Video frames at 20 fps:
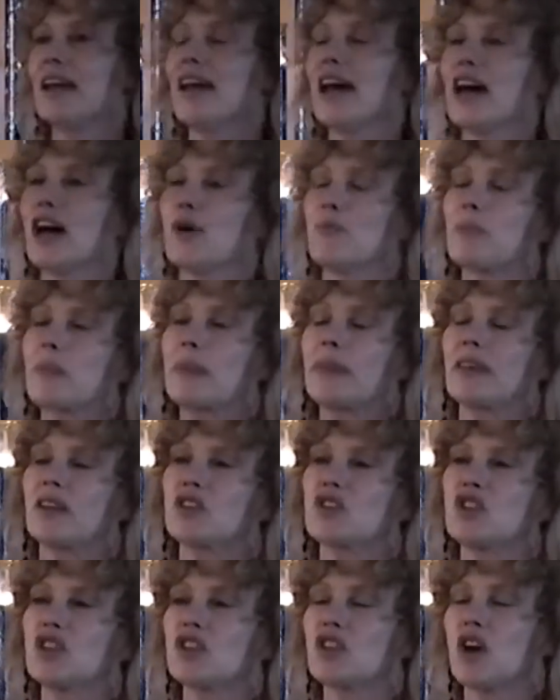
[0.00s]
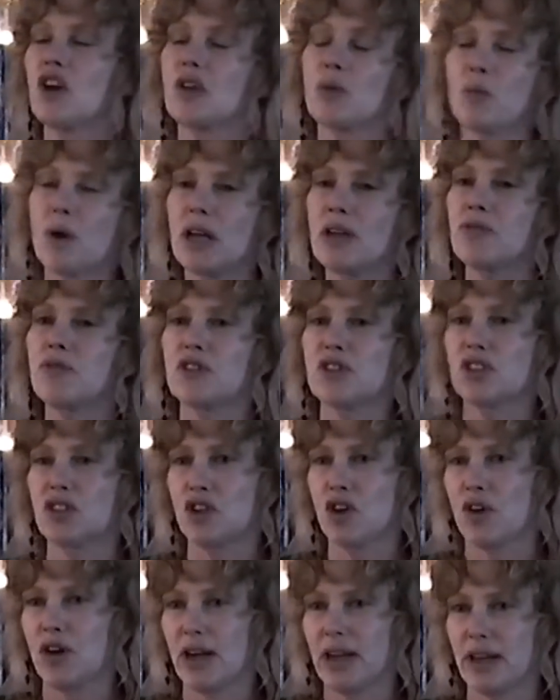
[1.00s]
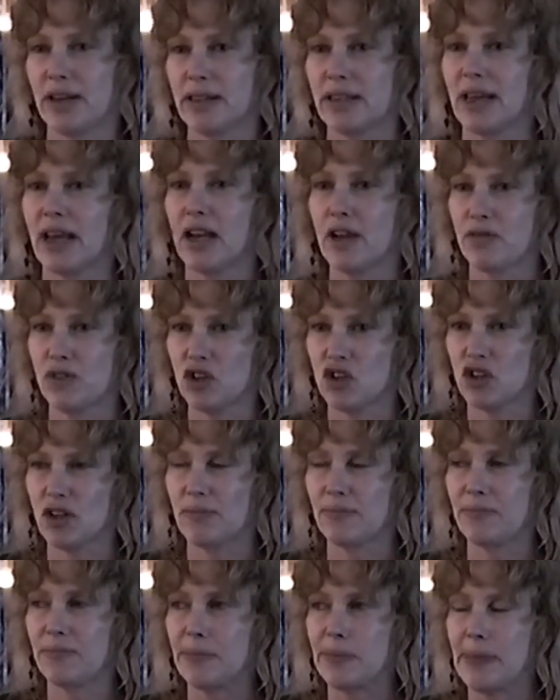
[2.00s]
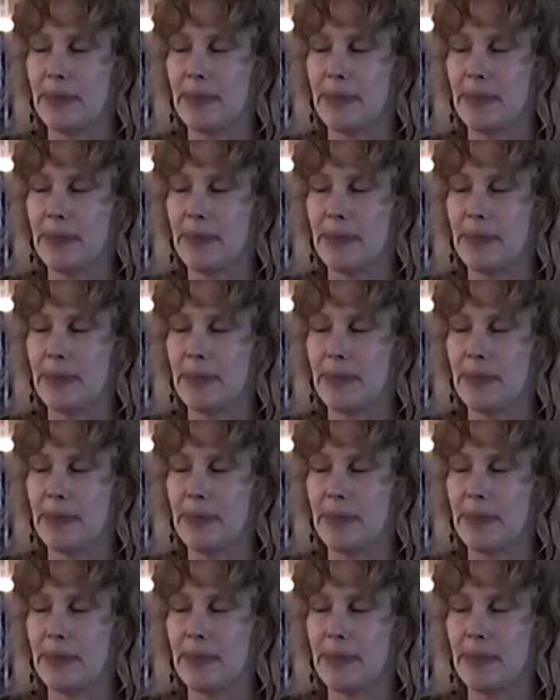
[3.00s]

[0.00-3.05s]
Um, she told a wonderful story on television.